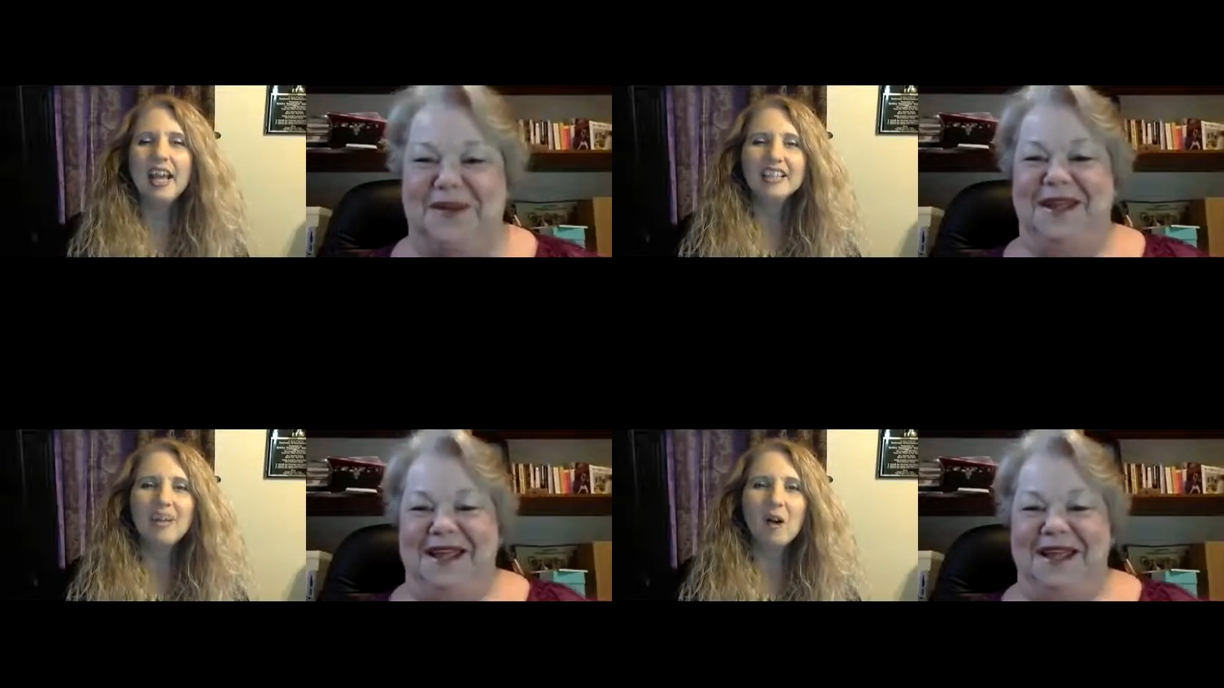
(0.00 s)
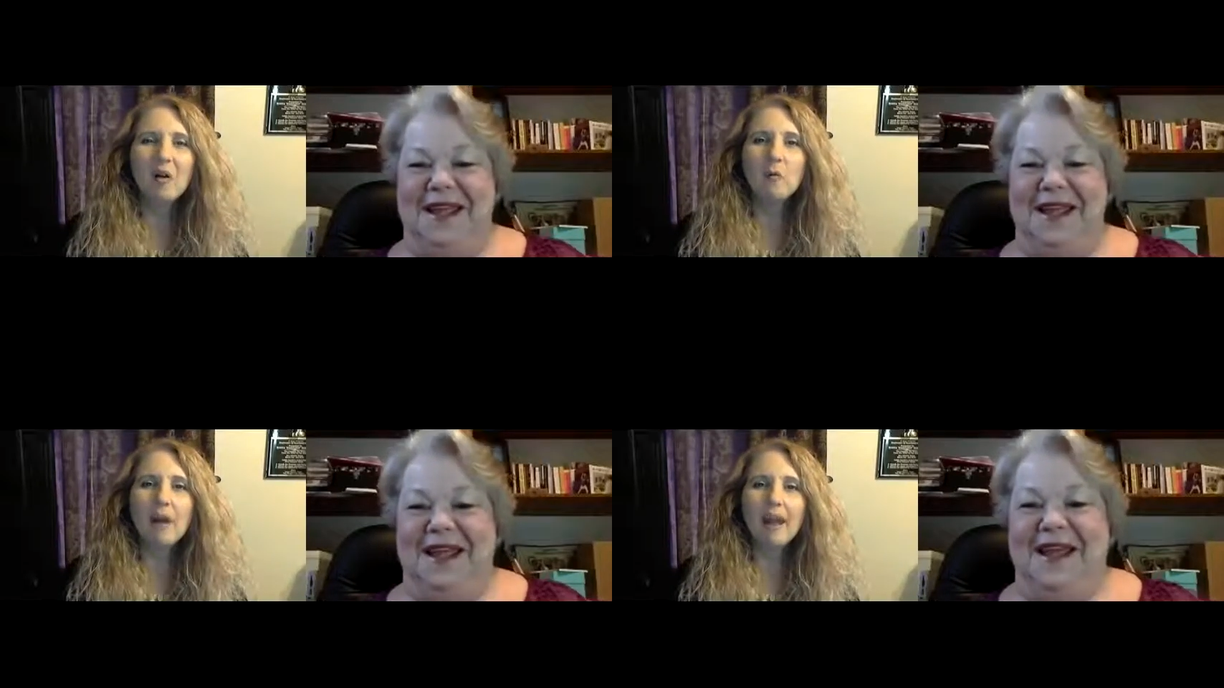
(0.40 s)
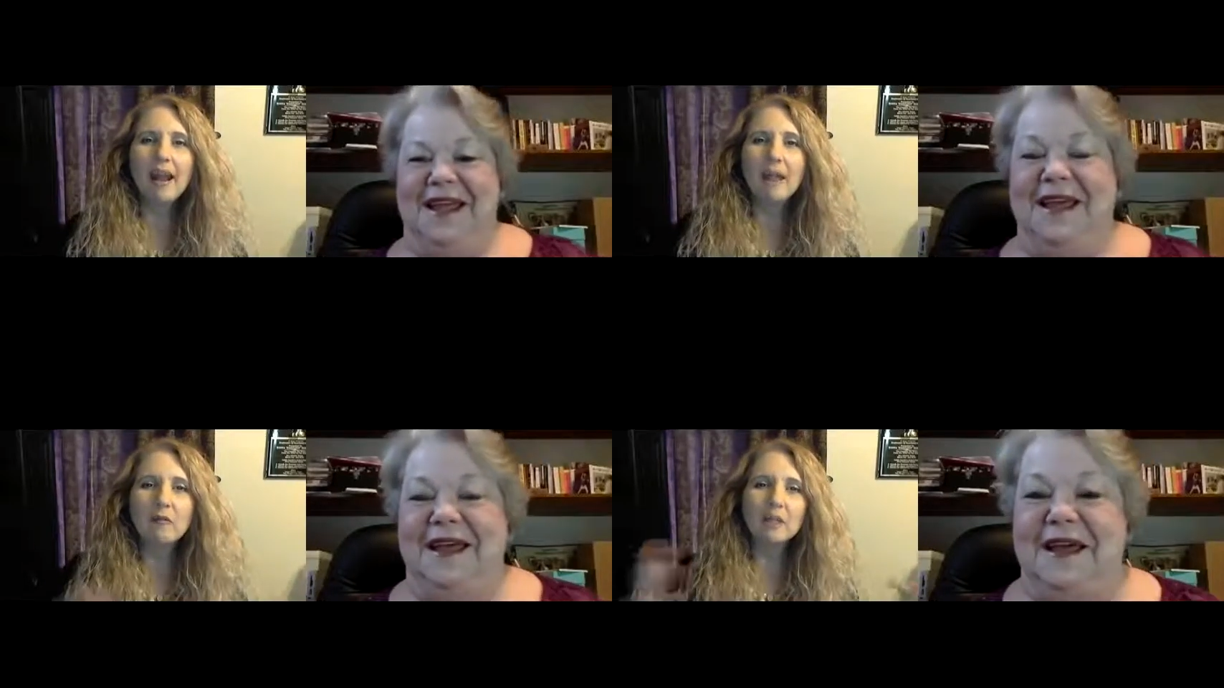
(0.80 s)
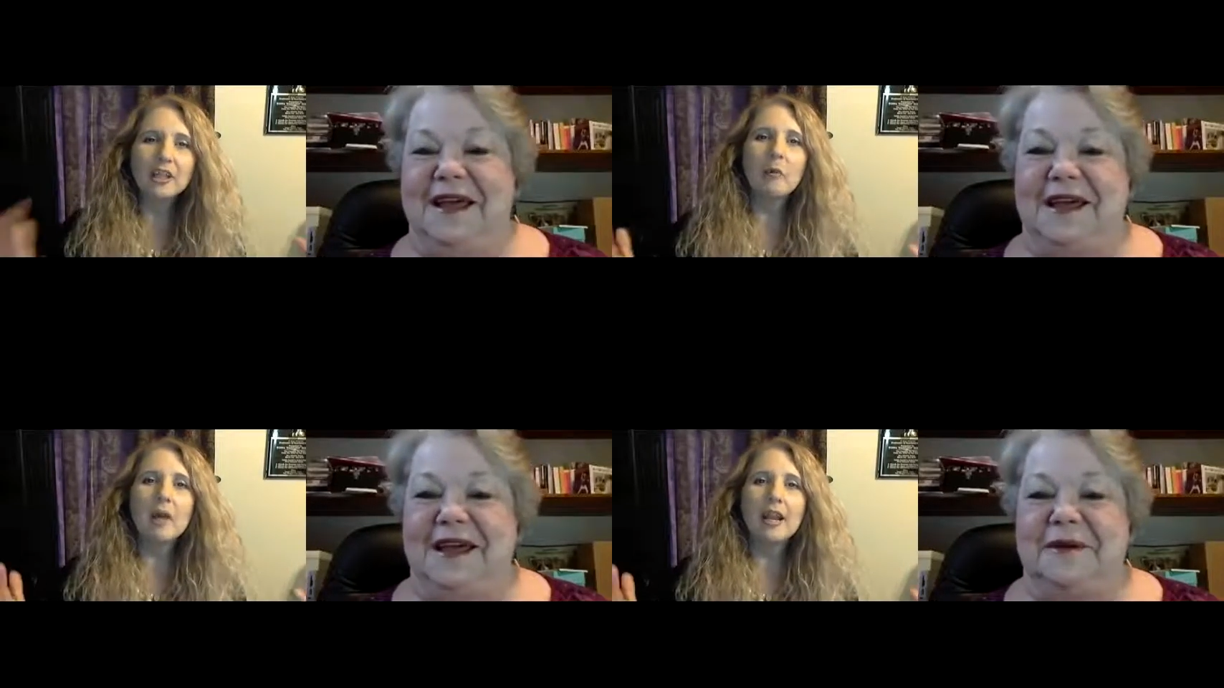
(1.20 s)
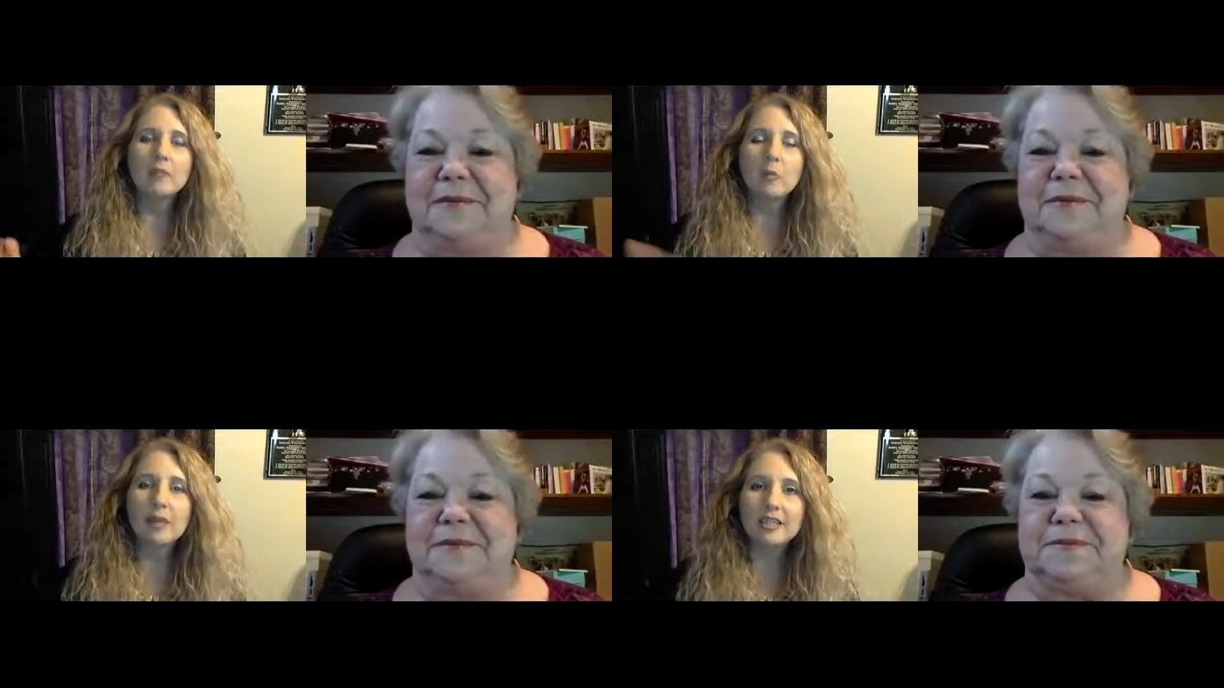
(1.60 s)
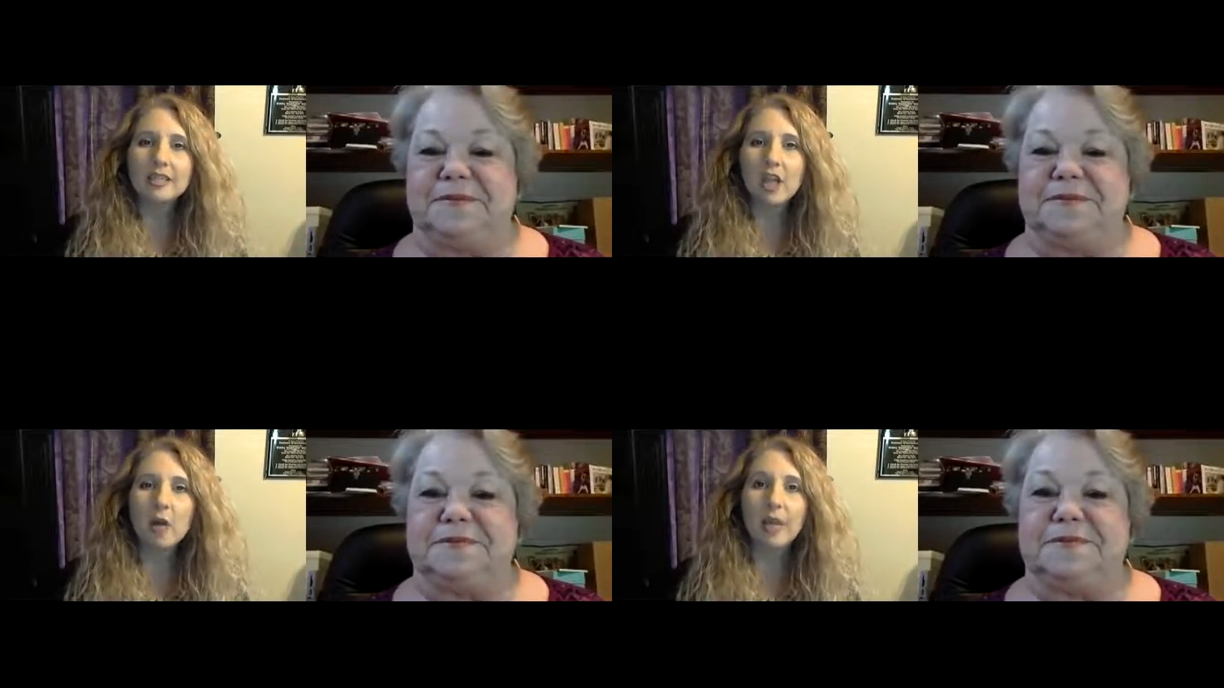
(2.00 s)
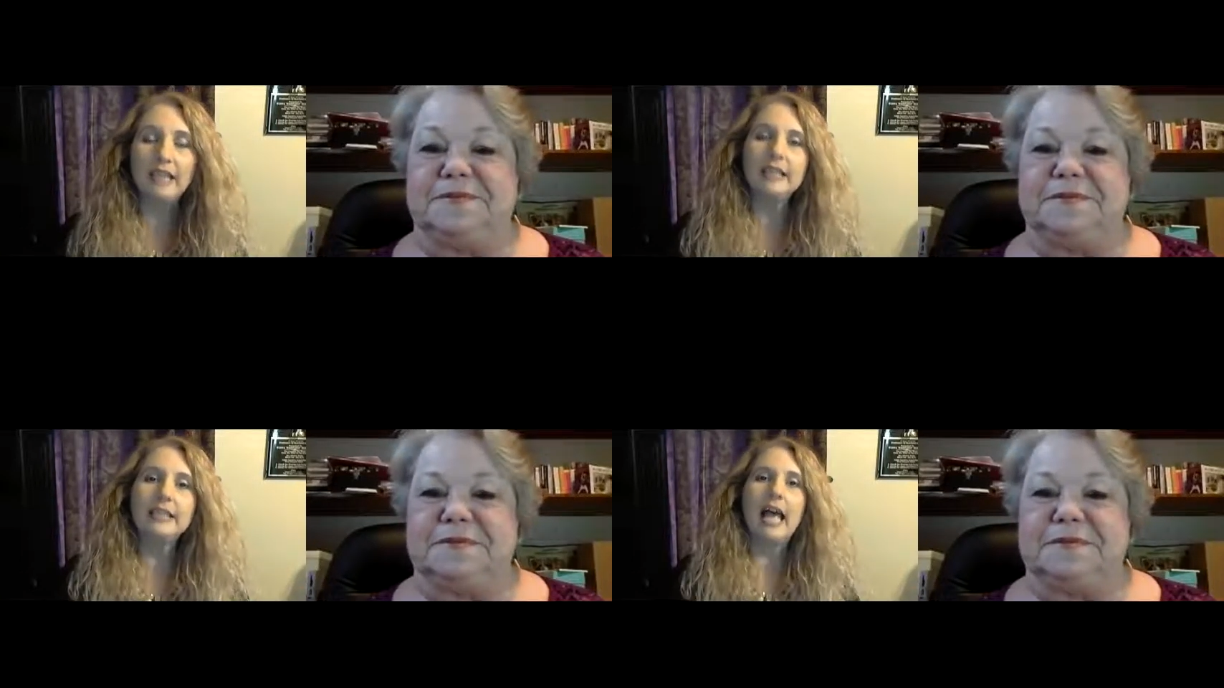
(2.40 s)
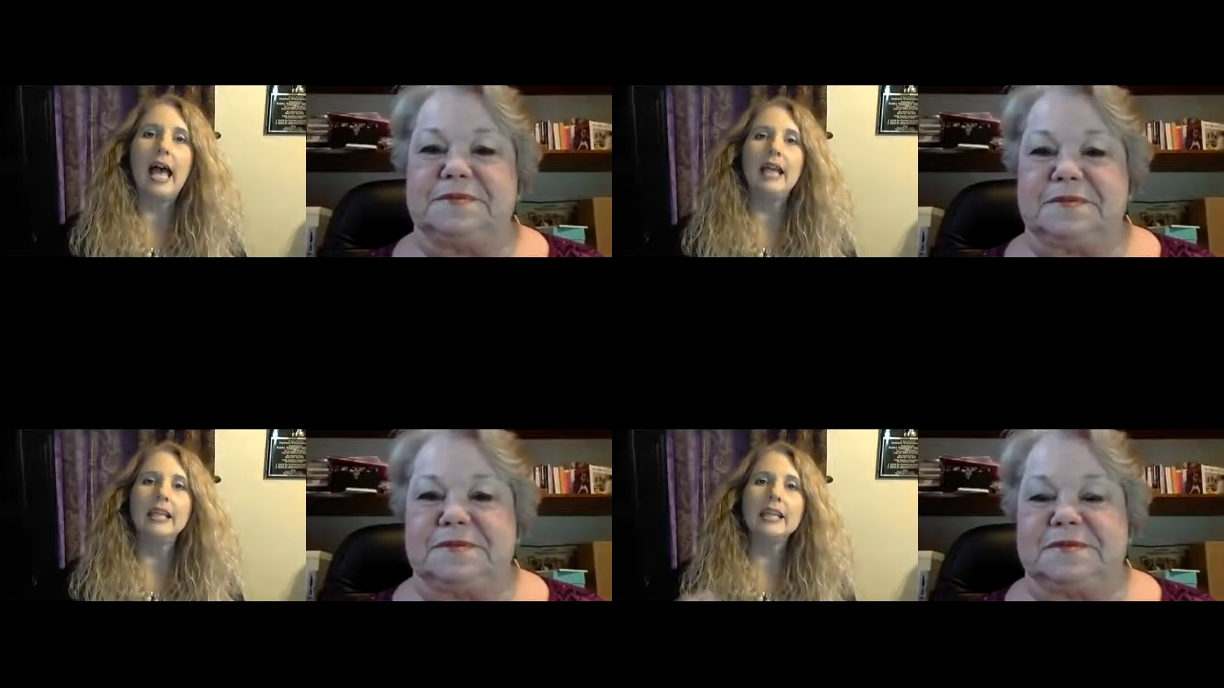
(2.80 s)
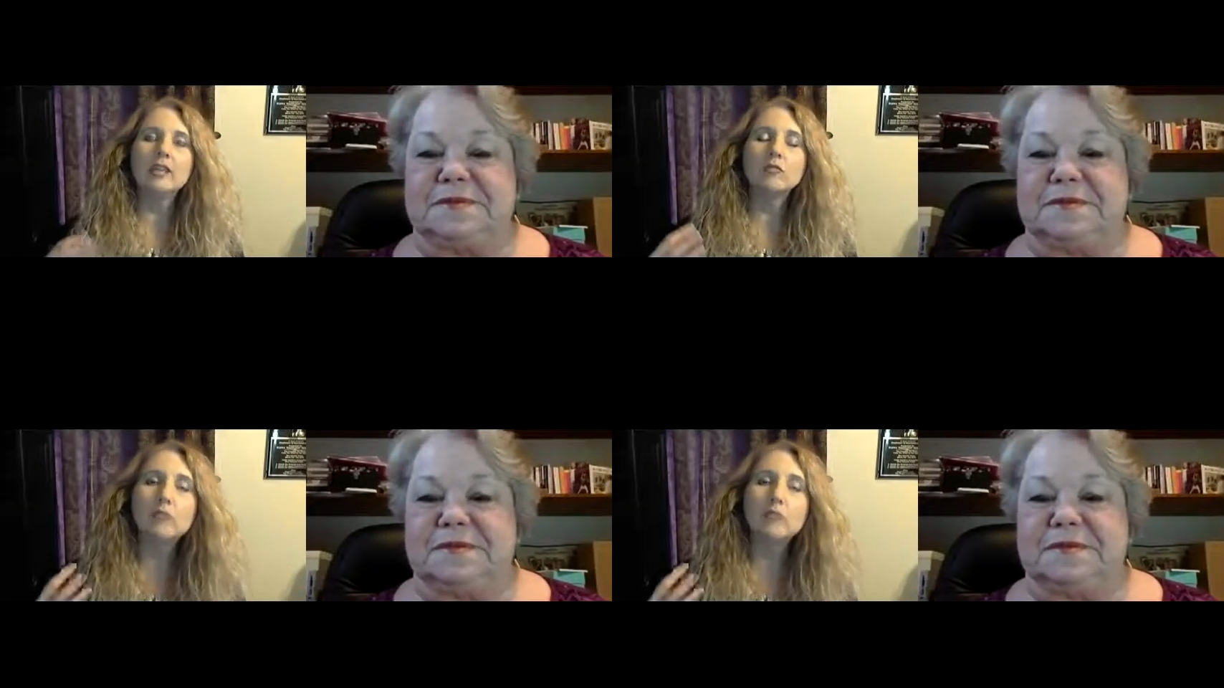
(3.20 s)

Speaker 1: So, what I really want everyone to know is that it's